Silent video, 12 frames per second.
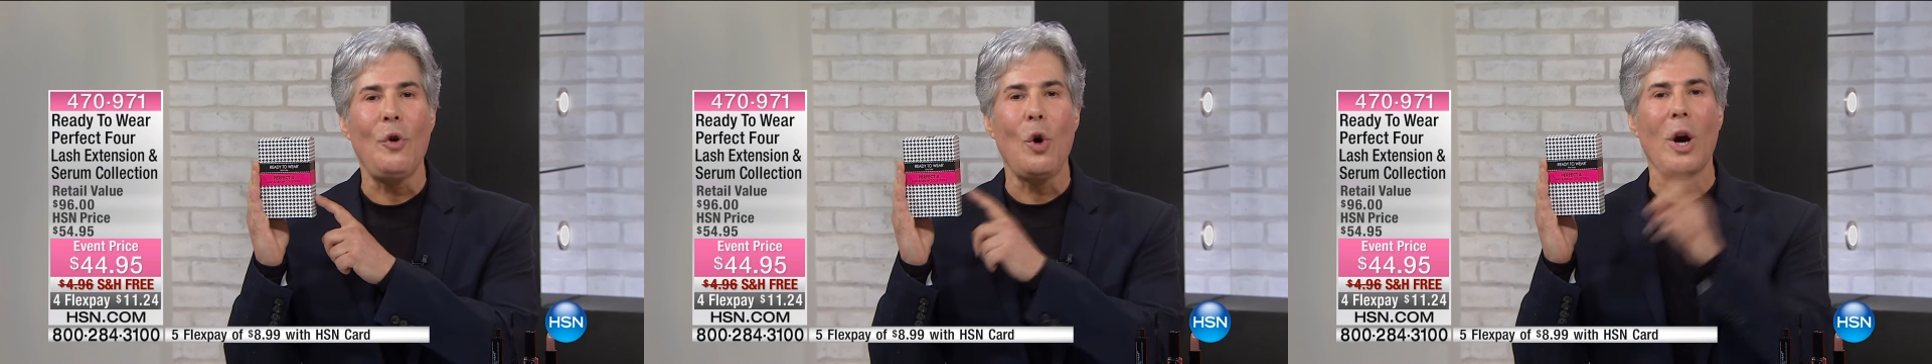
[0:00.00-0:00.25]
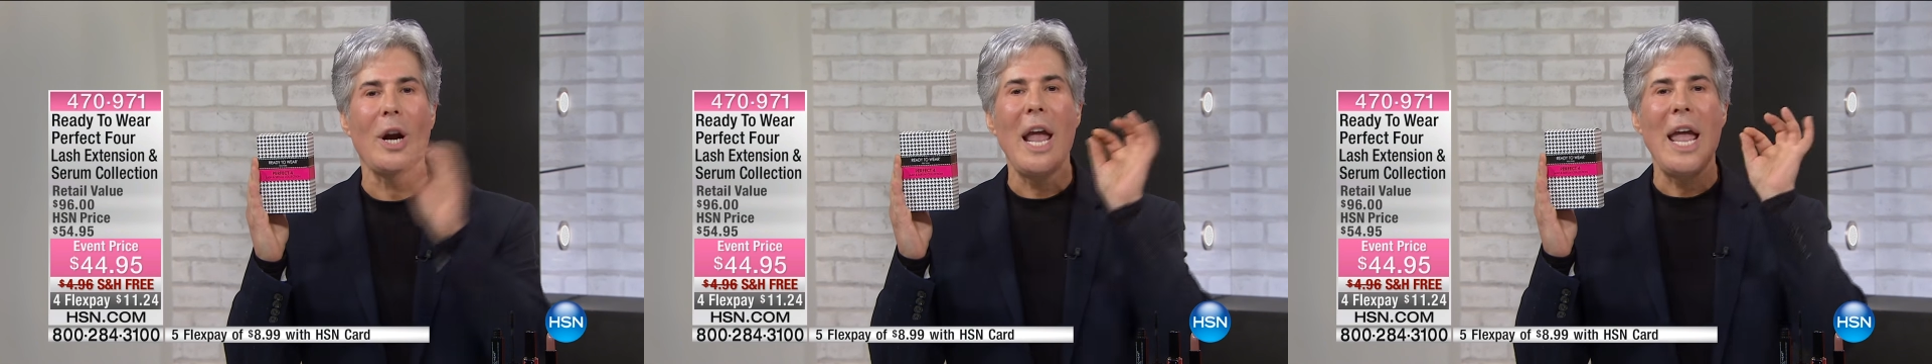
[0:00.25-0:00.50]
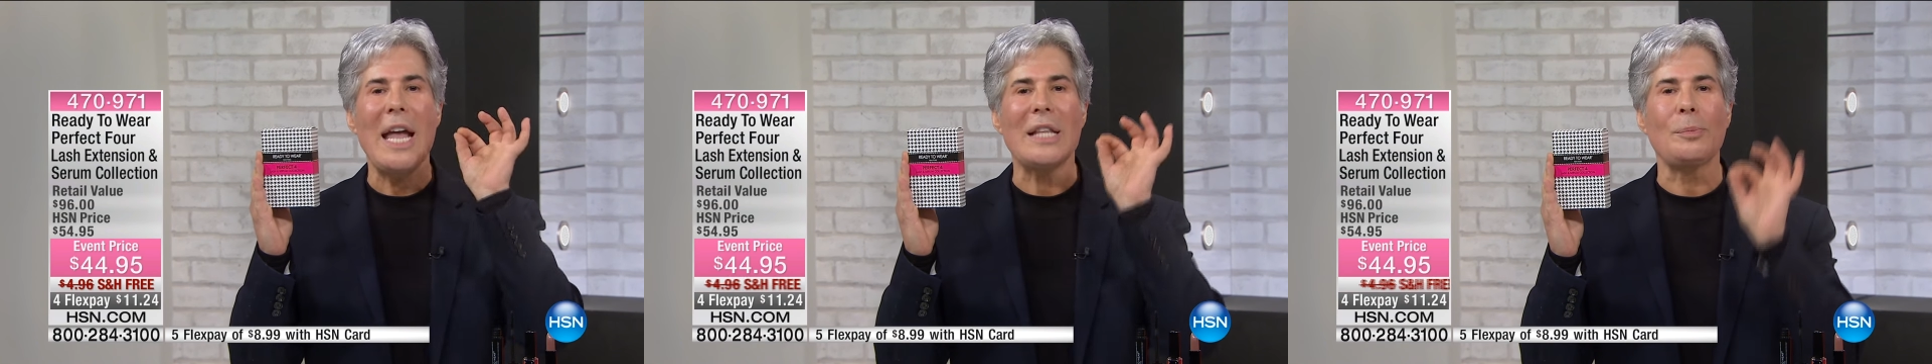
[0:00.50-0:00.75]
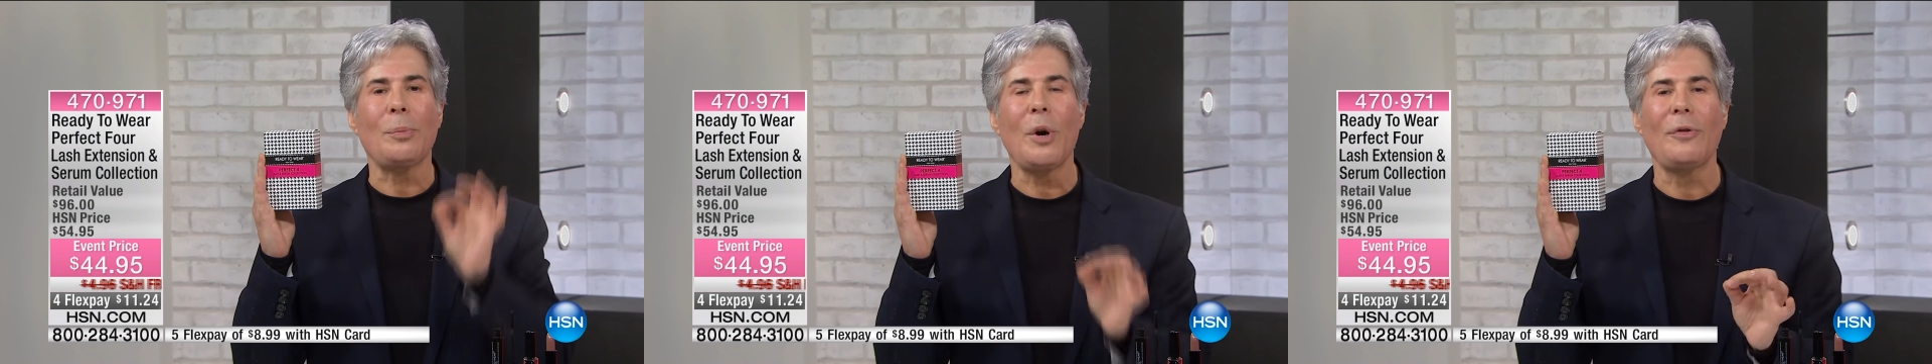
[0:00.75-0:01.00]
four.
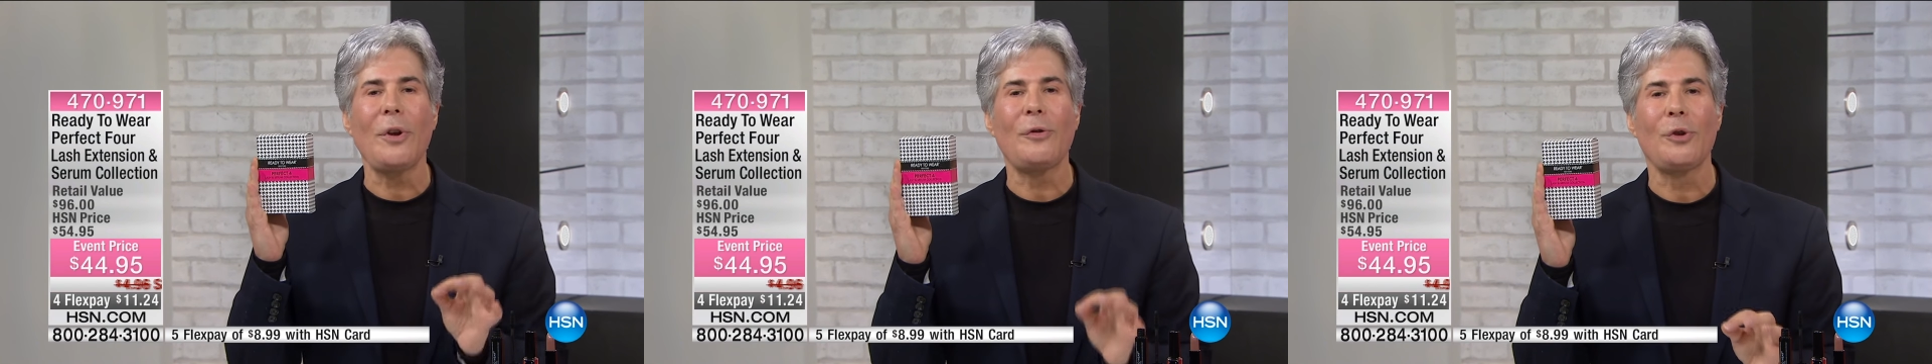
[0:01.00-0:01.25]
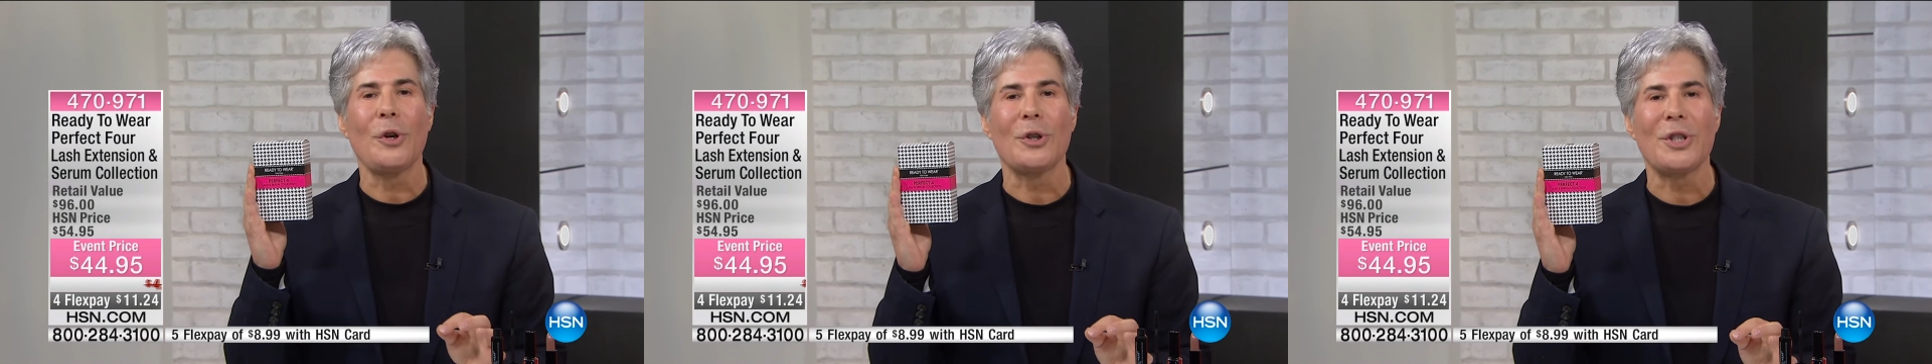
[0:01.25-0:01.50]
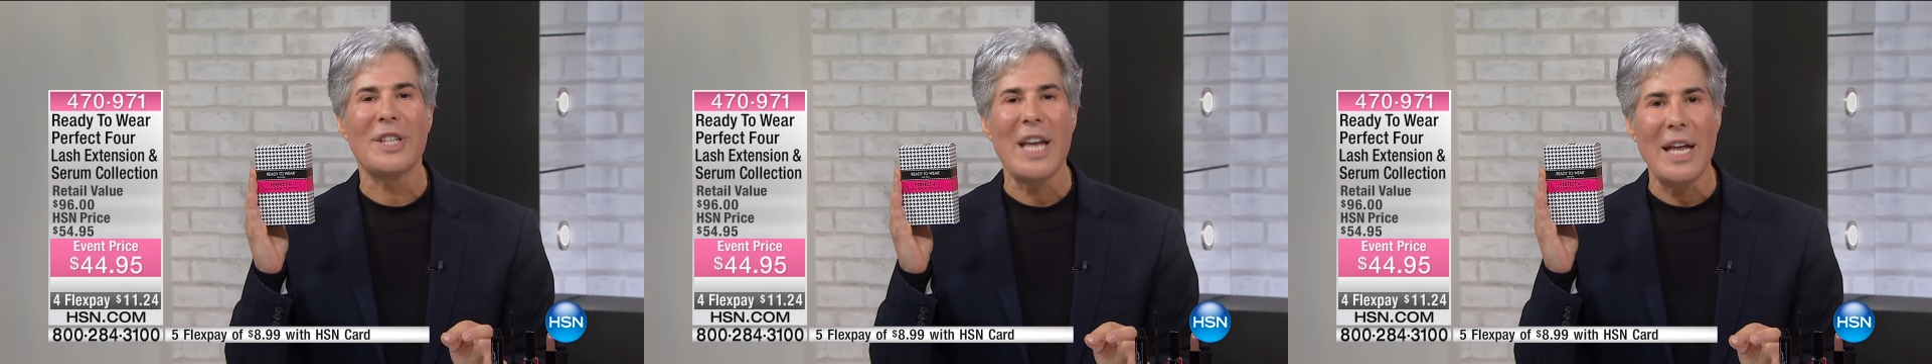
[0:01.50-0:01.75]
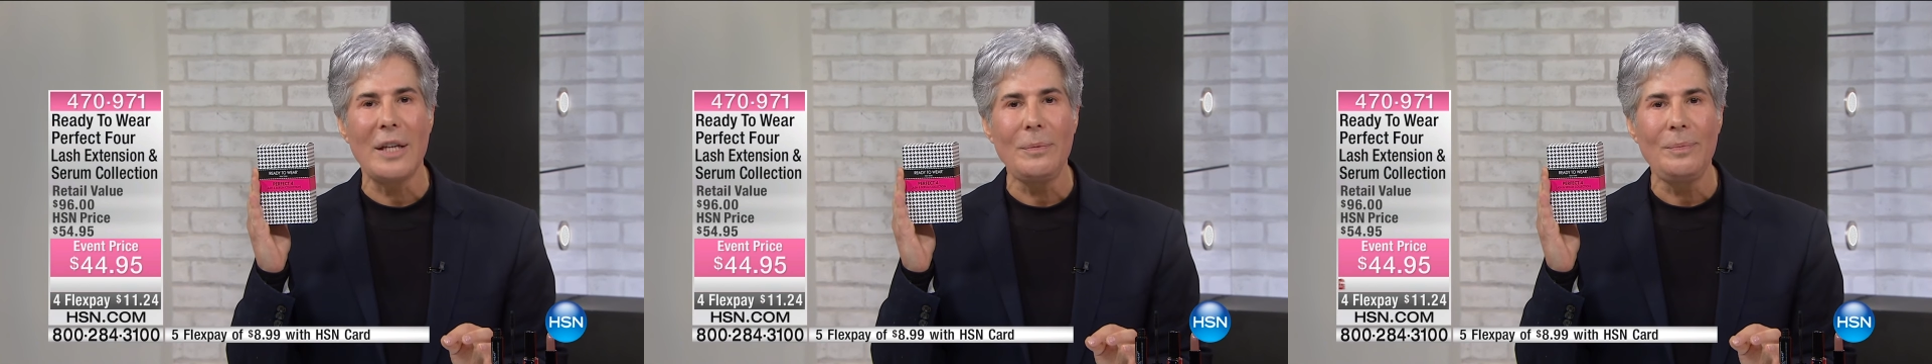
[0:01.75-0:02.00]
It's perfect for your
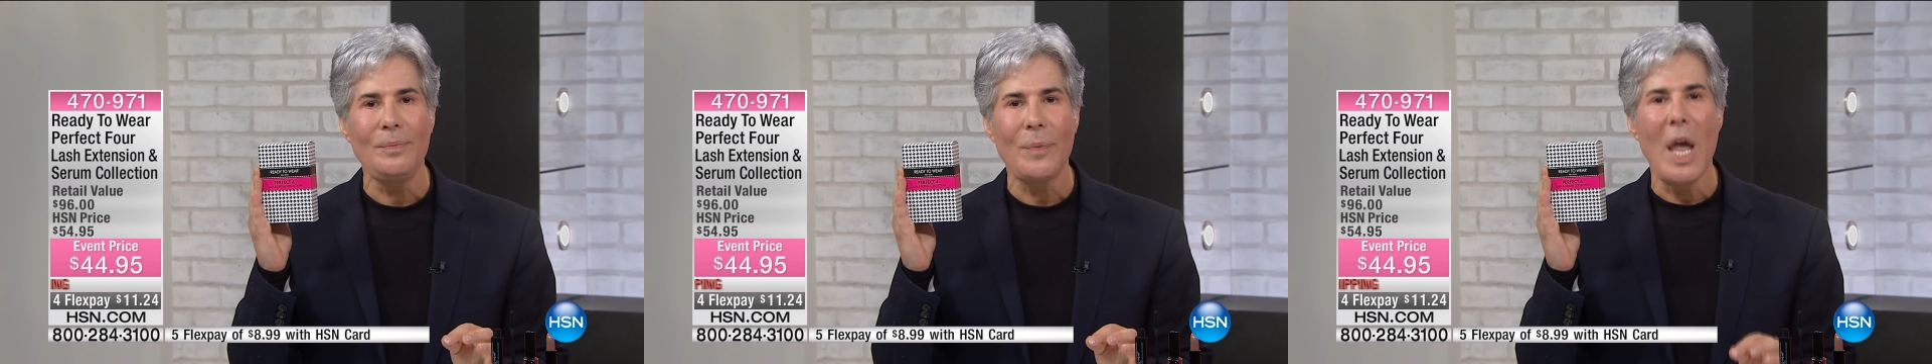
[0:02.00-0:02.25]
skin.